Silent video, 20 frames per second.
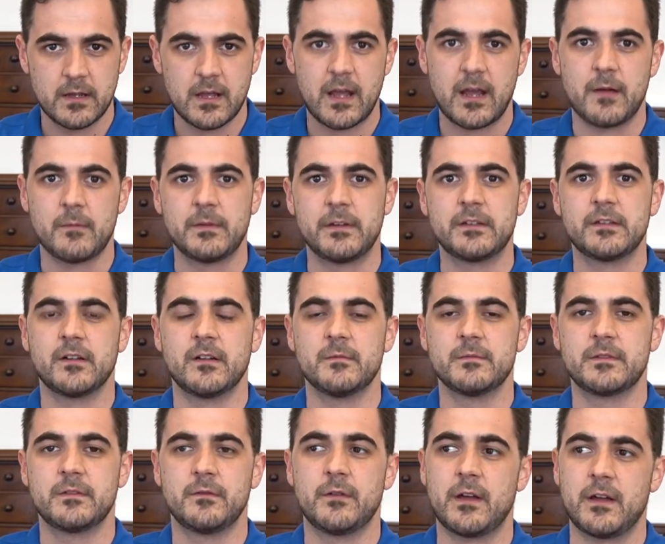How many
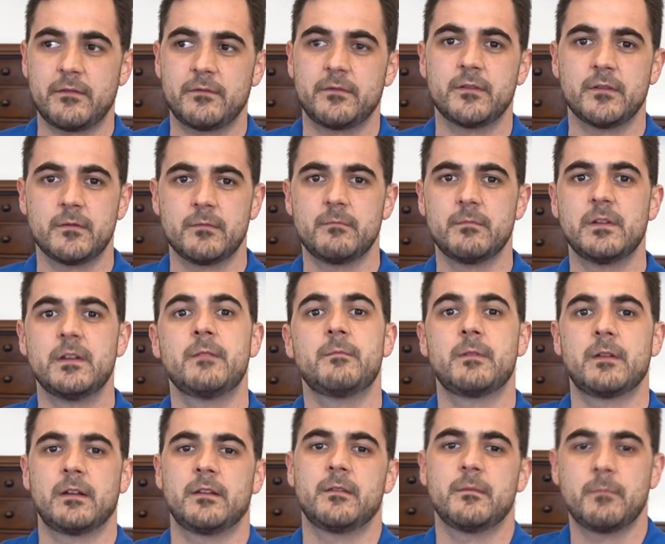times do you have to
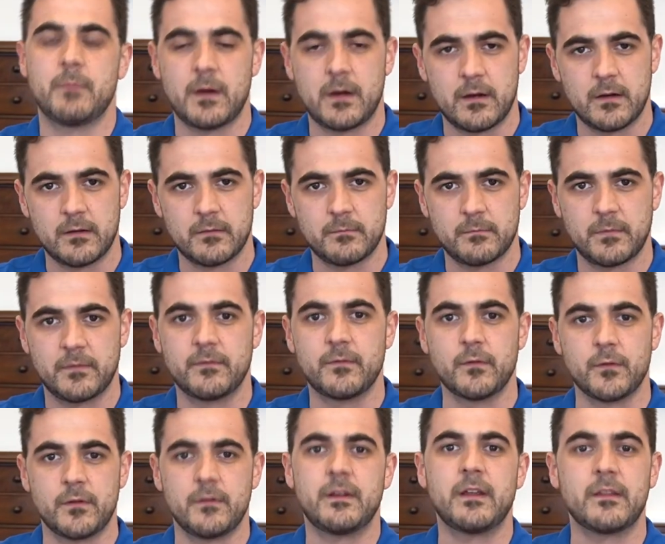manipulate the part
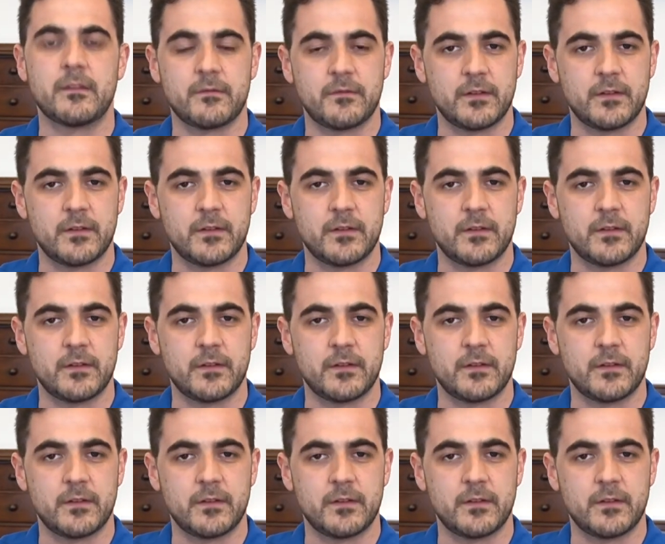before you get the